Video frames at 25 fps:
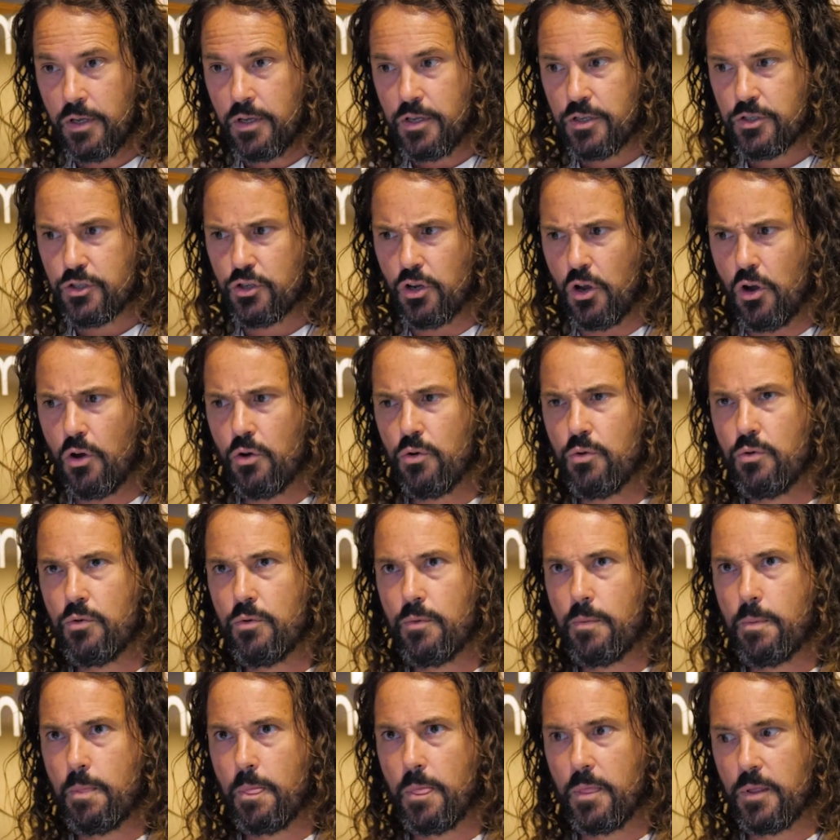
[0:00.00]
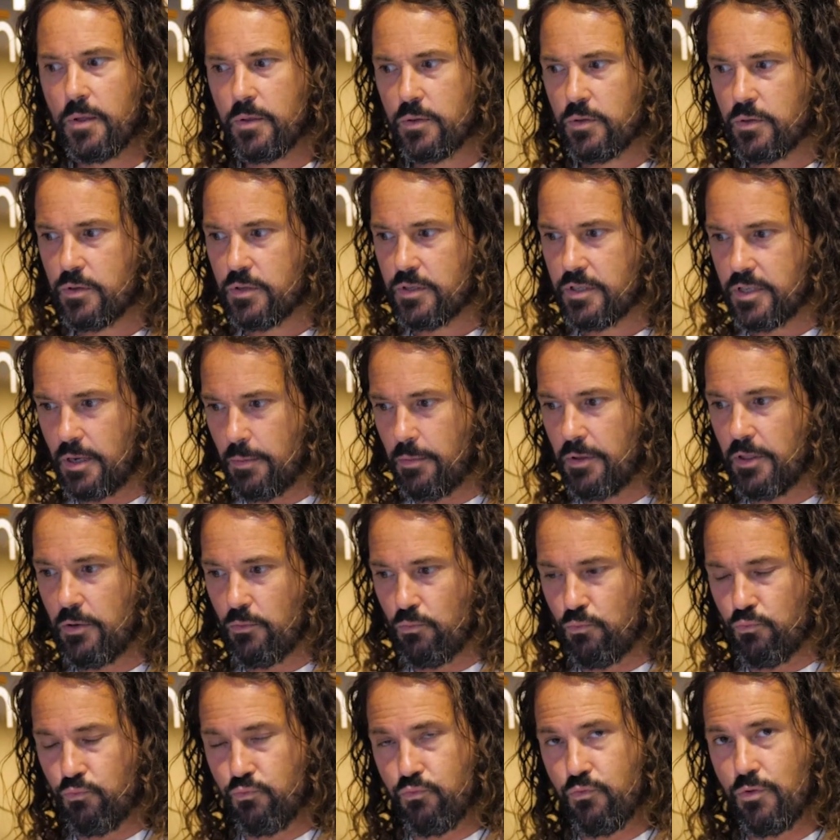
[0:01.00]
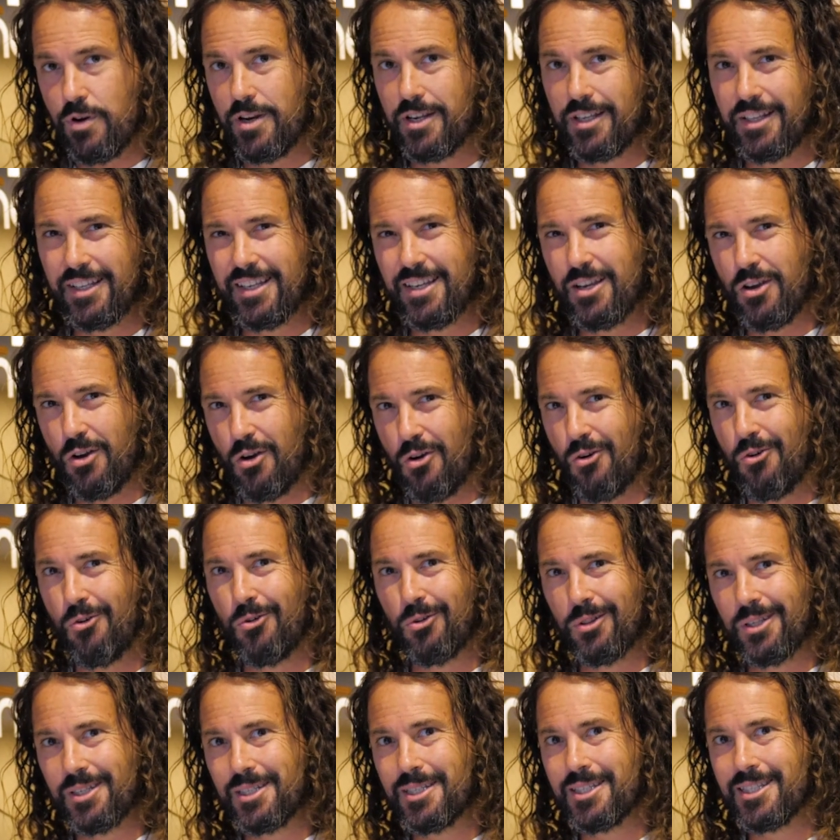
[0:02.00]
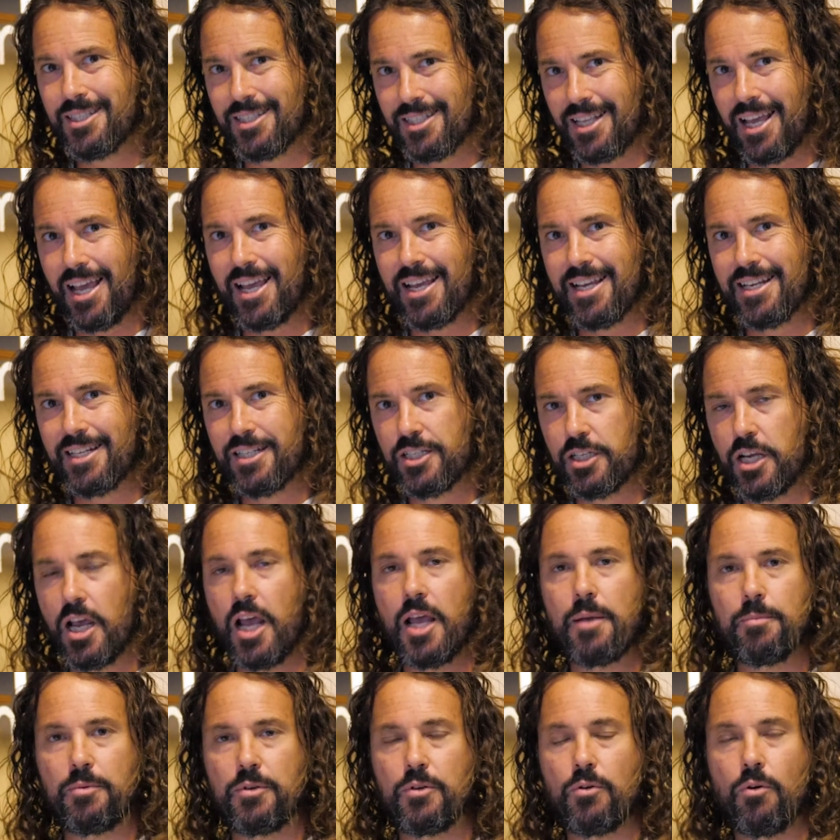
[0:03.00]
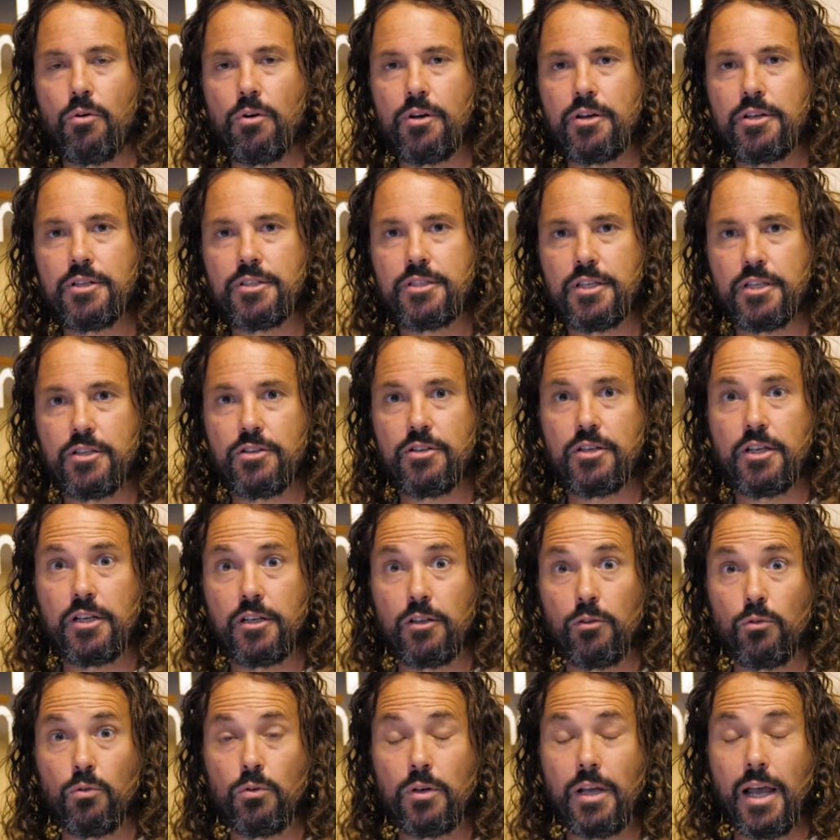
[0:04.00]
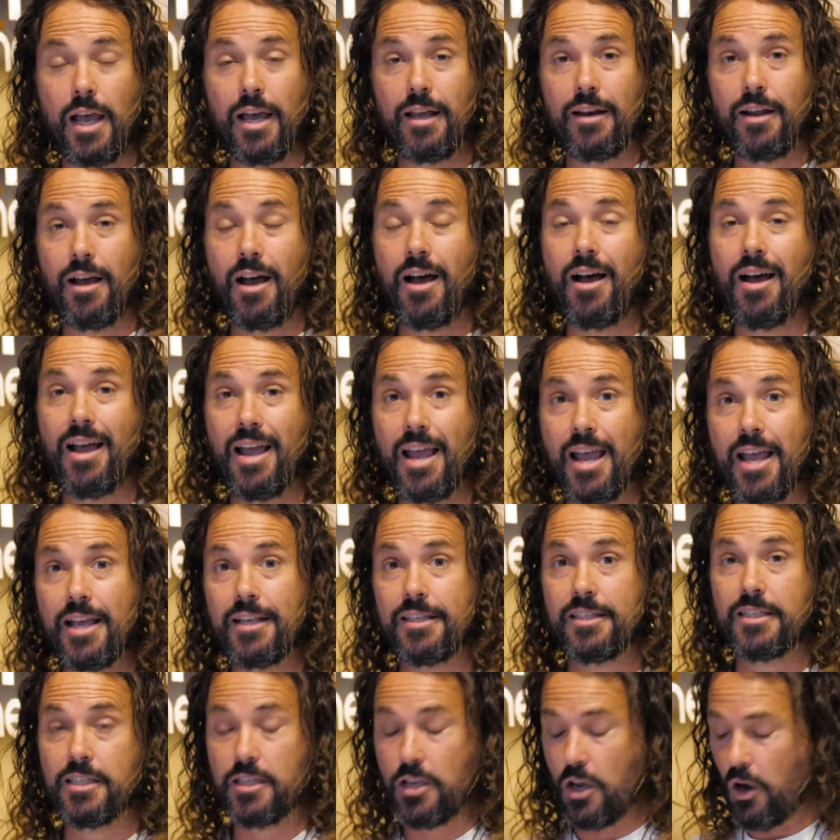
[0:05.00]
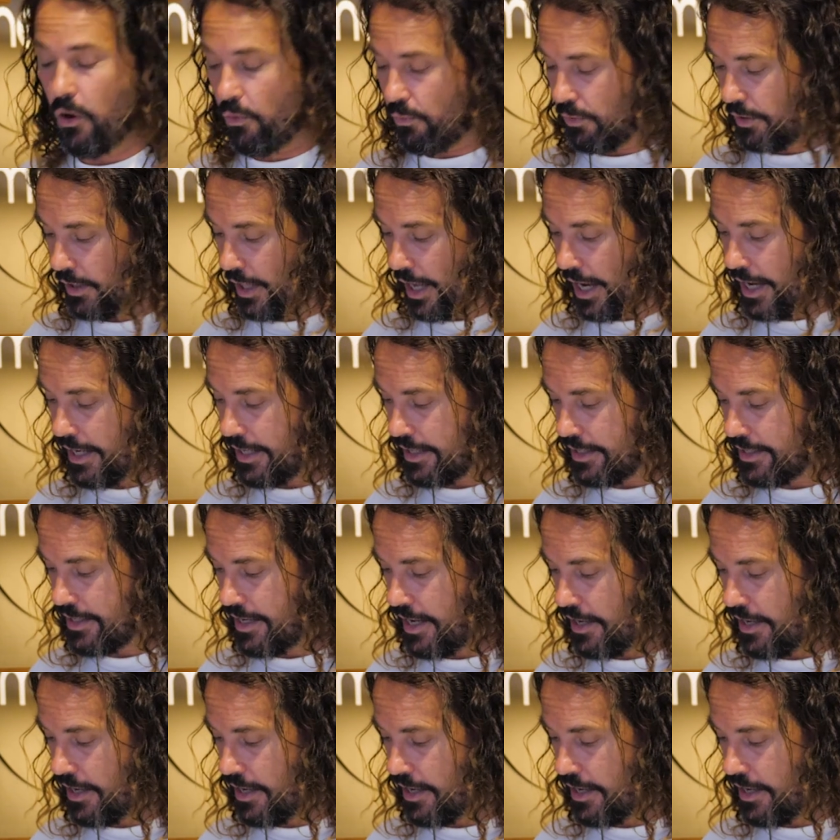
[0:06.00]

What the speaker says: So some of the really early stage KPIs that you need to look at are SEO related.